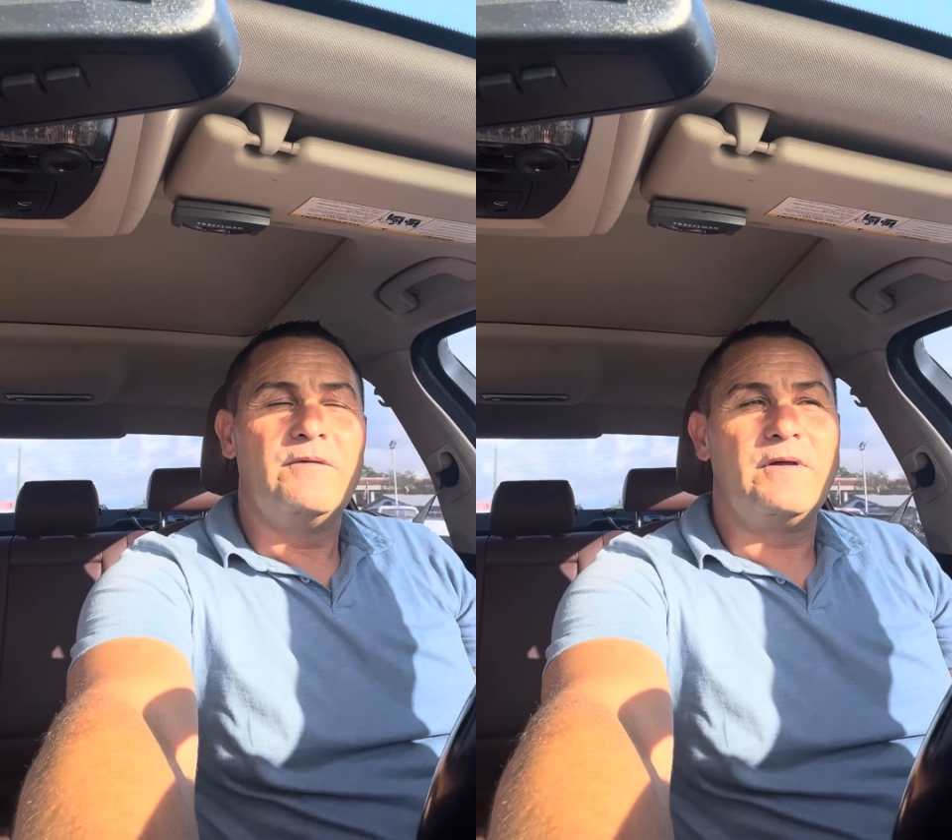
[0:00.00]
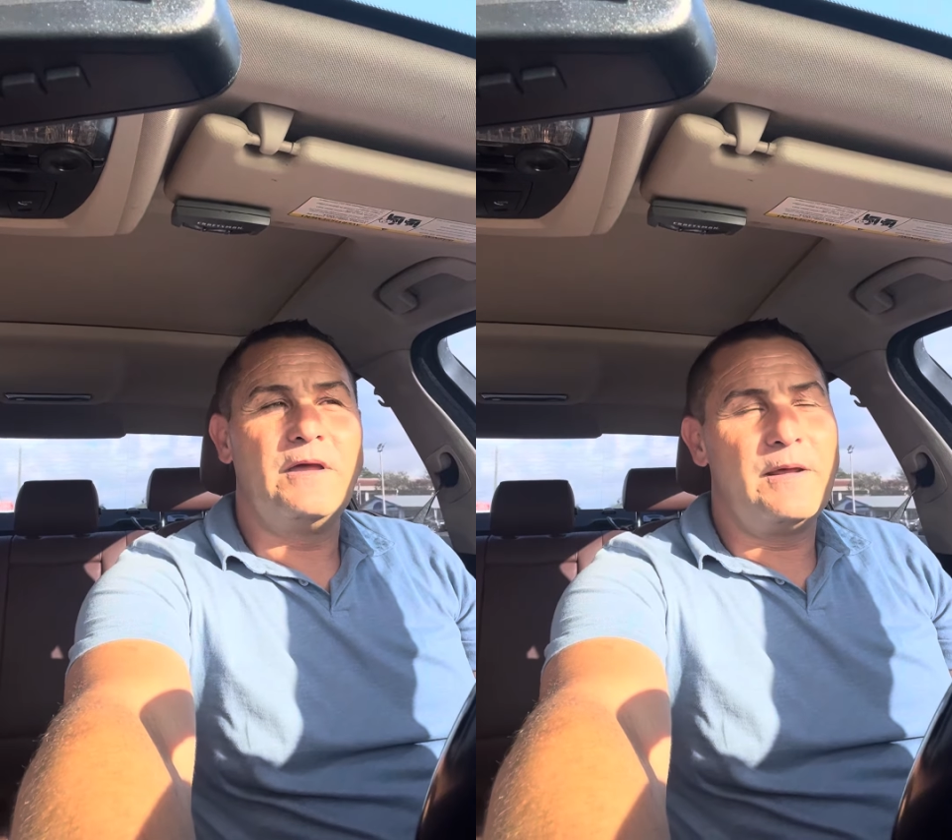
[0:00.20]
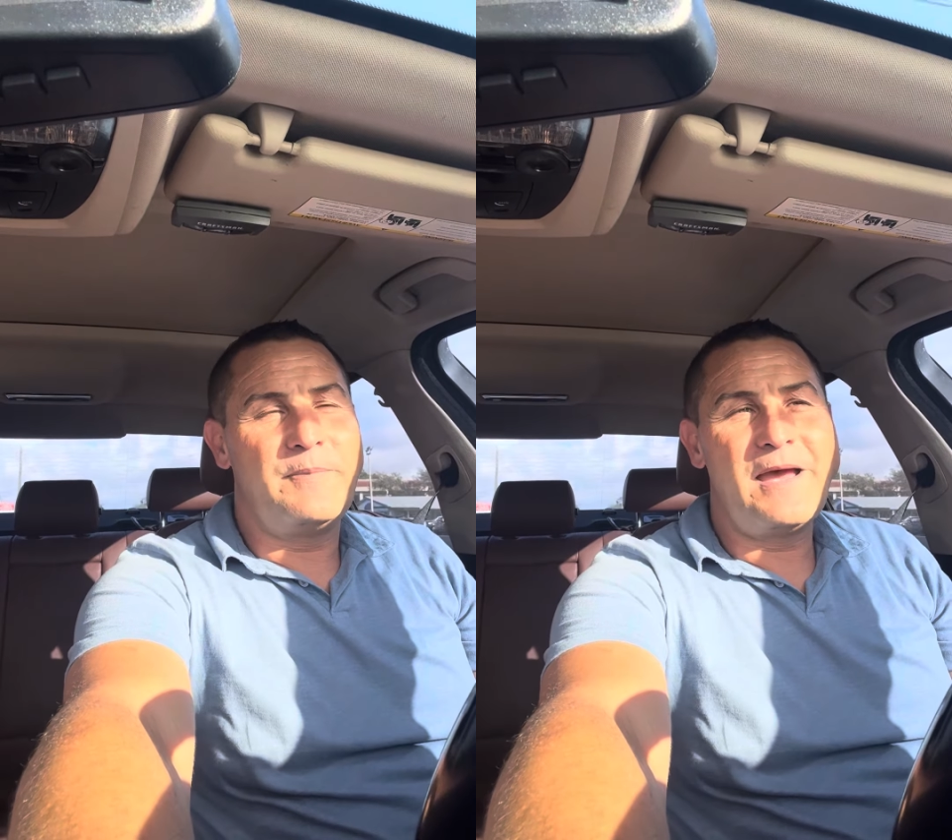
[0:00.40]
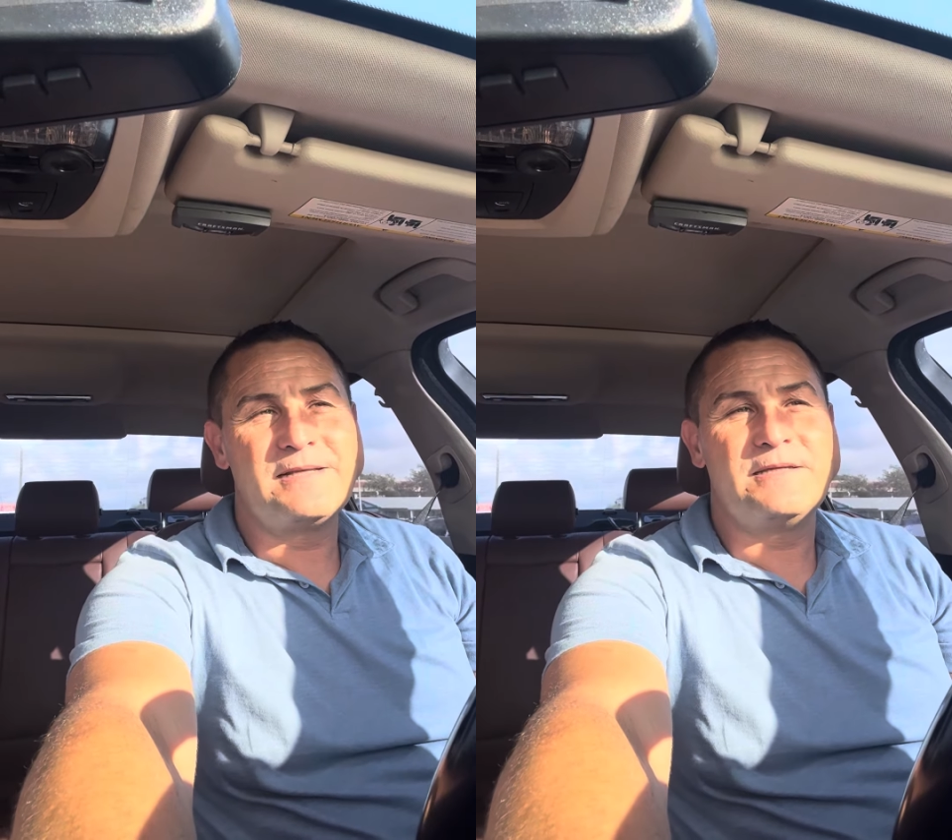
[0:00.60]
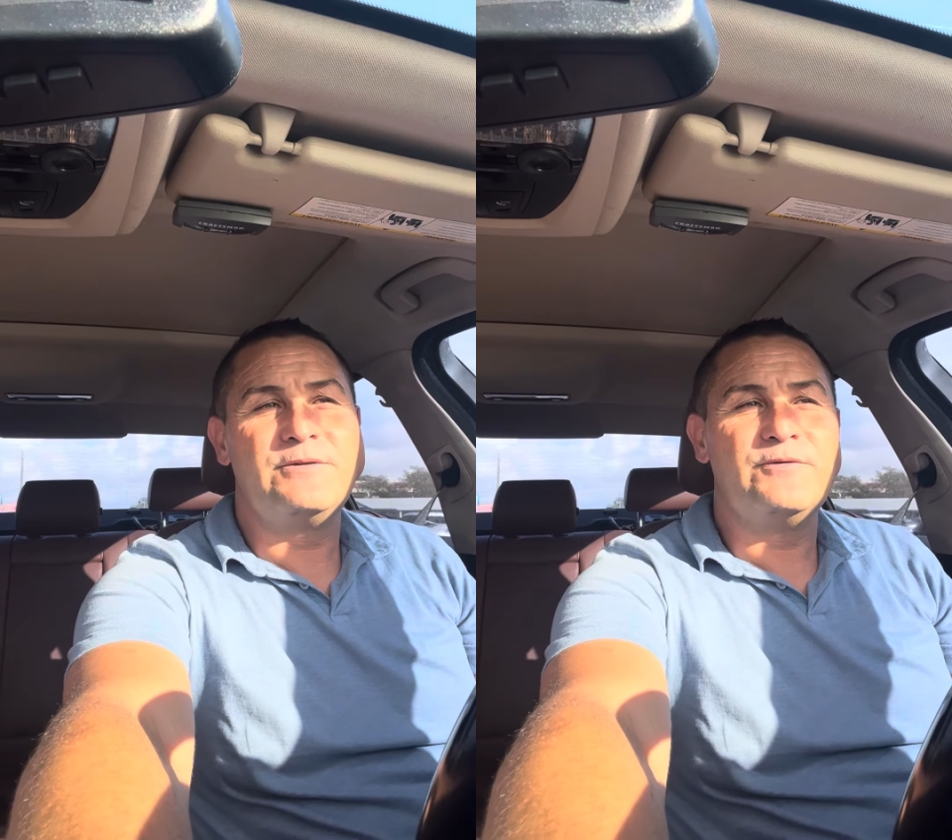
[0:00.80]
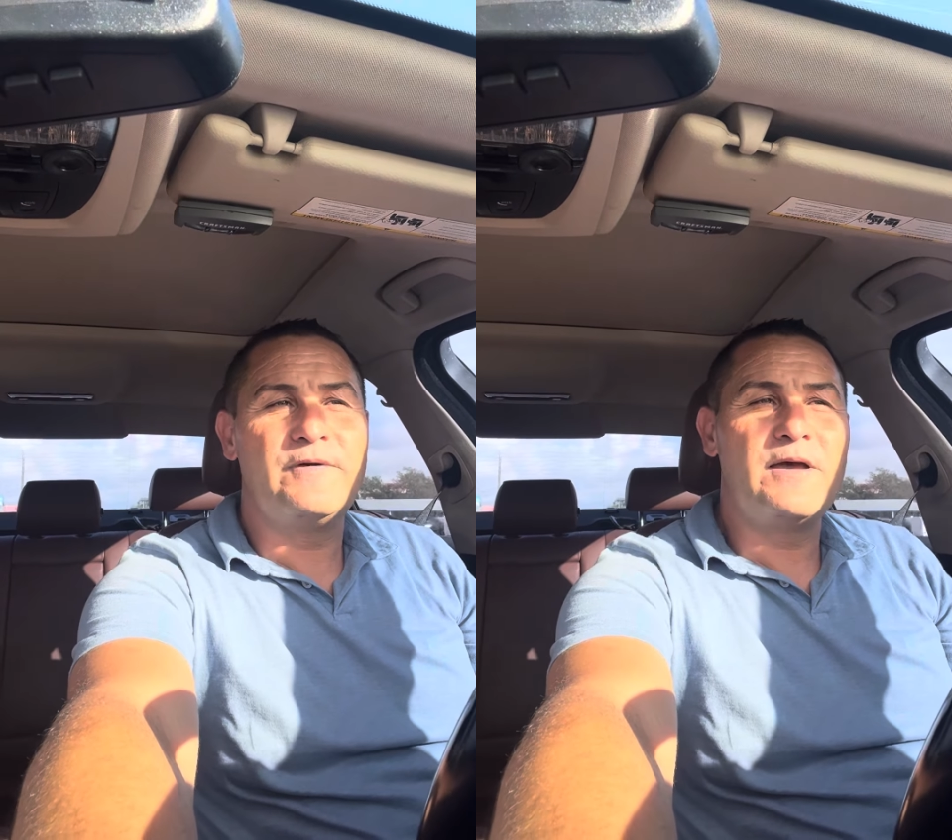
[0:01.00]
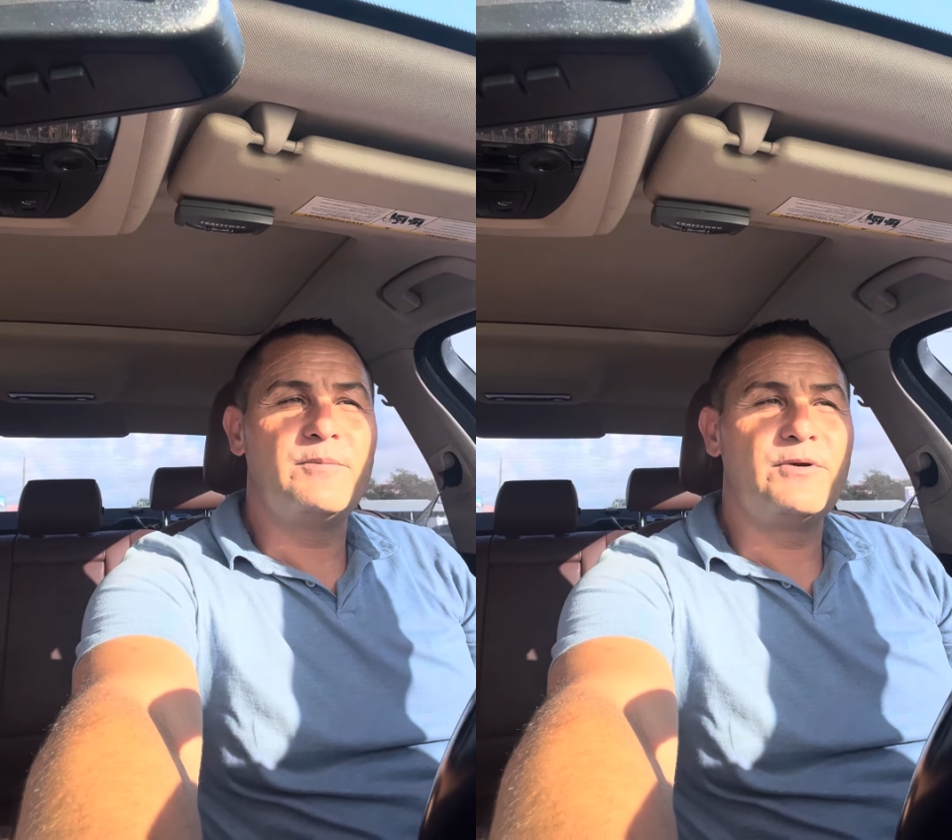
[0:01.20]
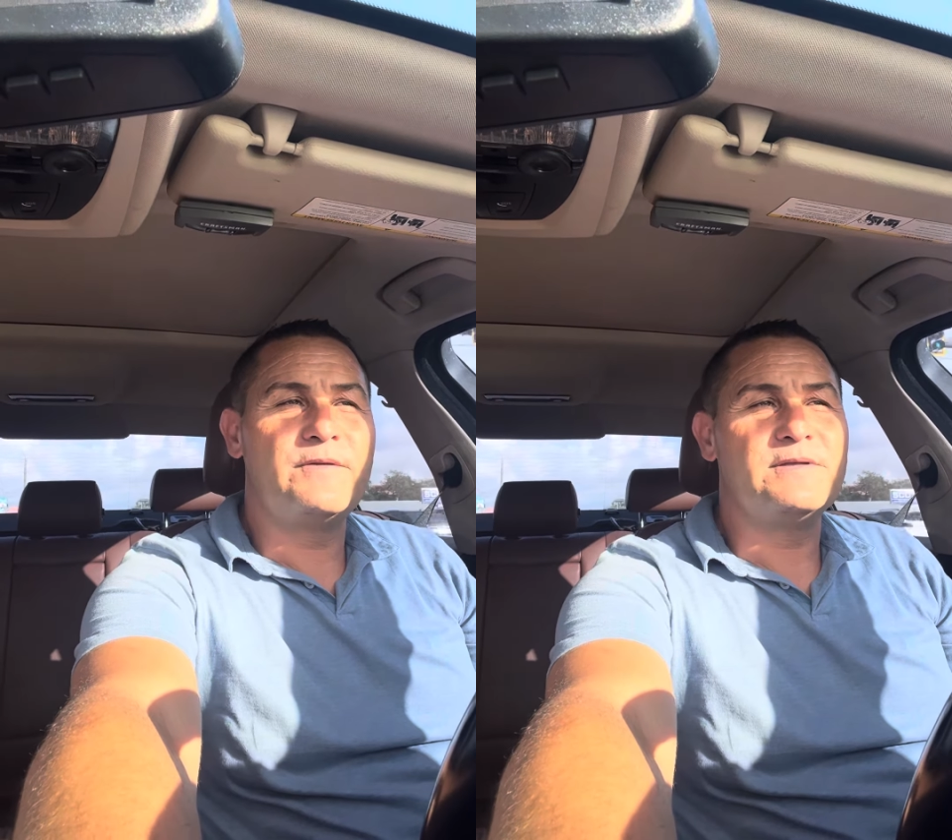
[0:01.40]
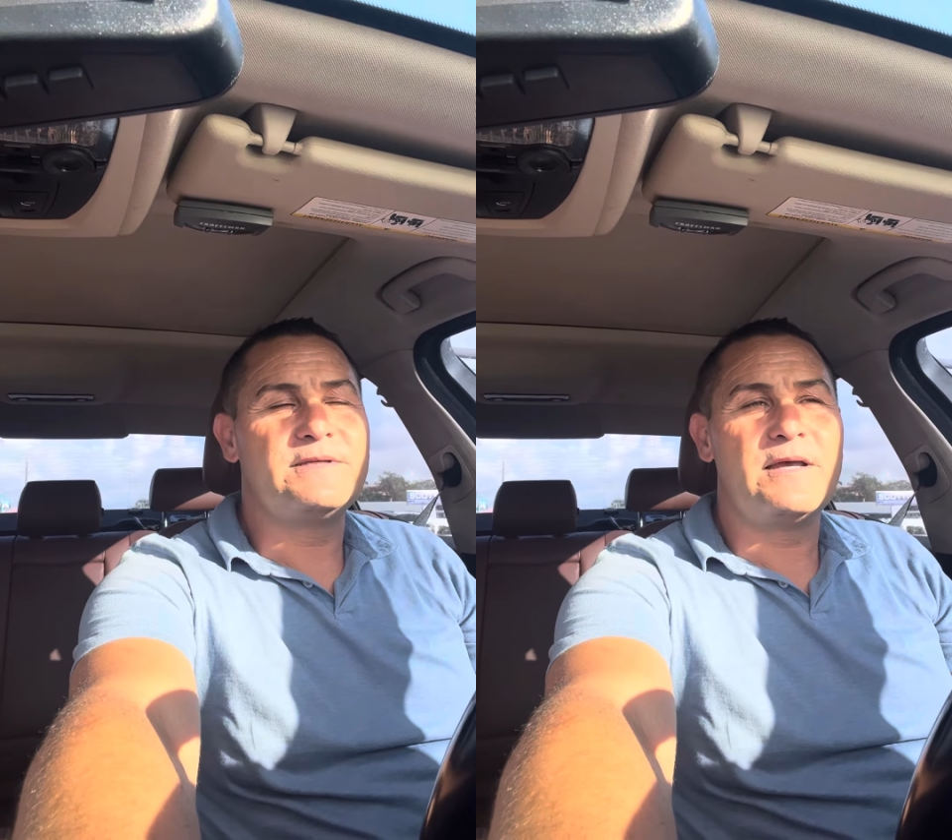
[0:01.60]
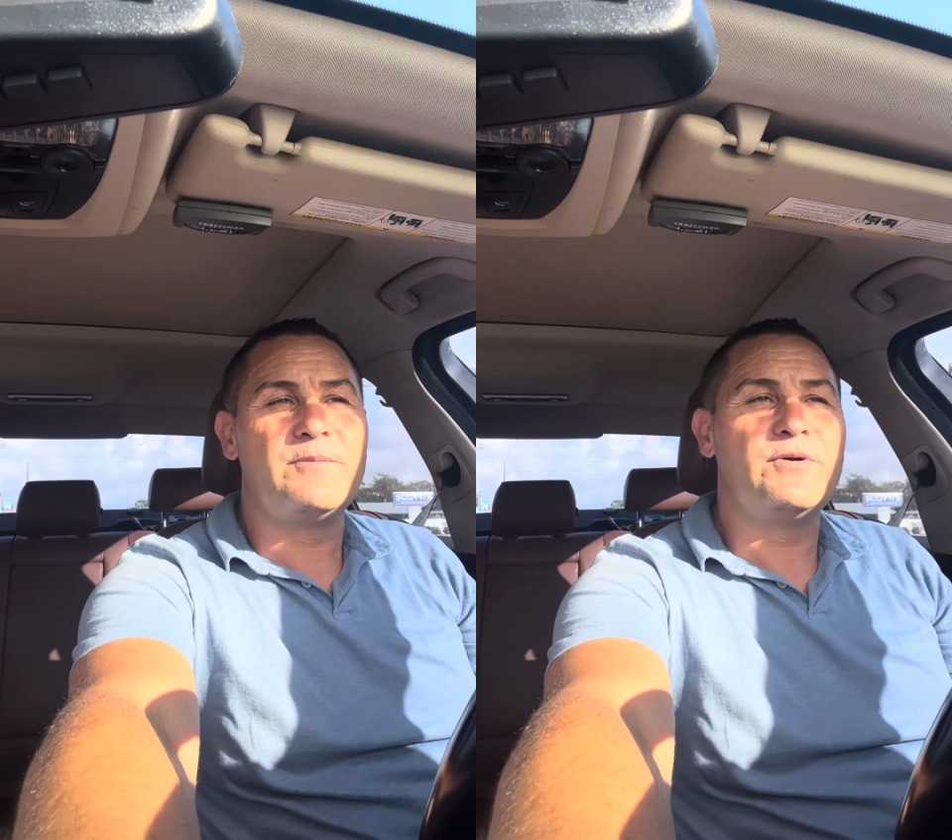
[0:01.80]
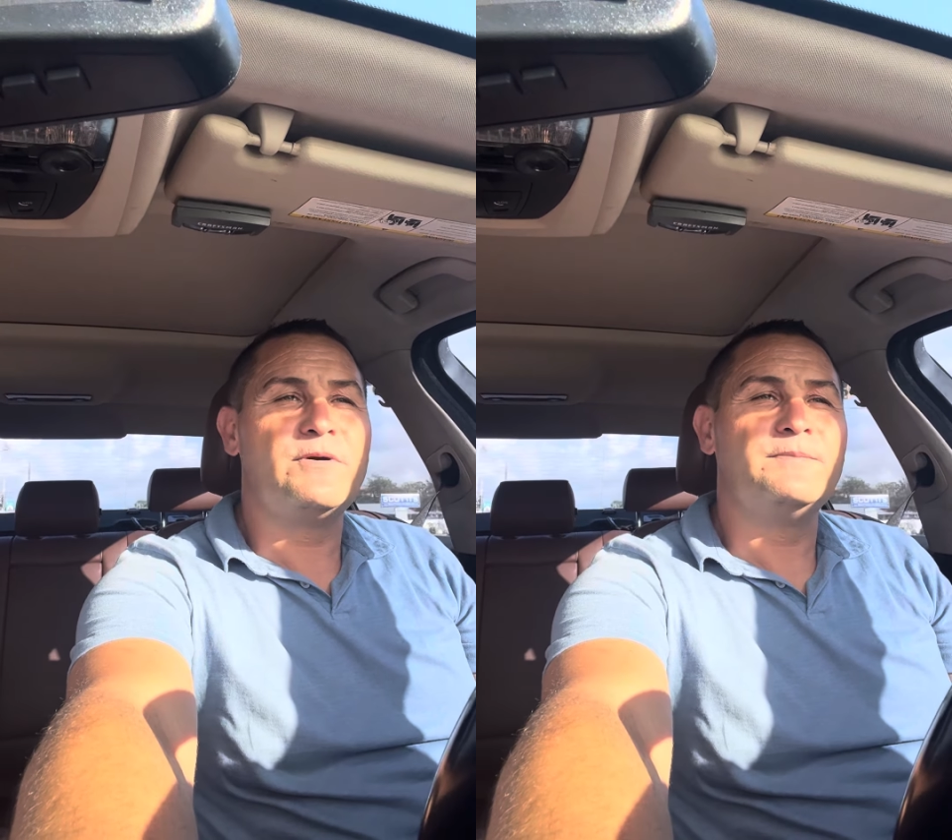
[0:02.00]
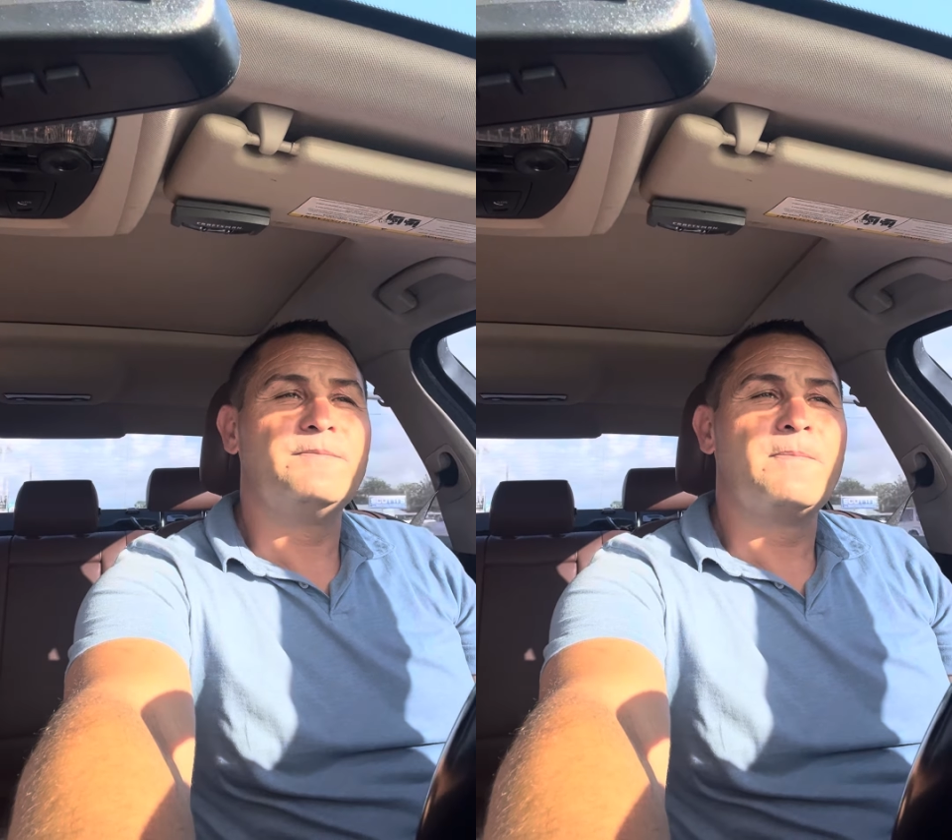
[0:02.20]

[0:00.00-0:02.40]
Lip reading: They're going to pass it November, December.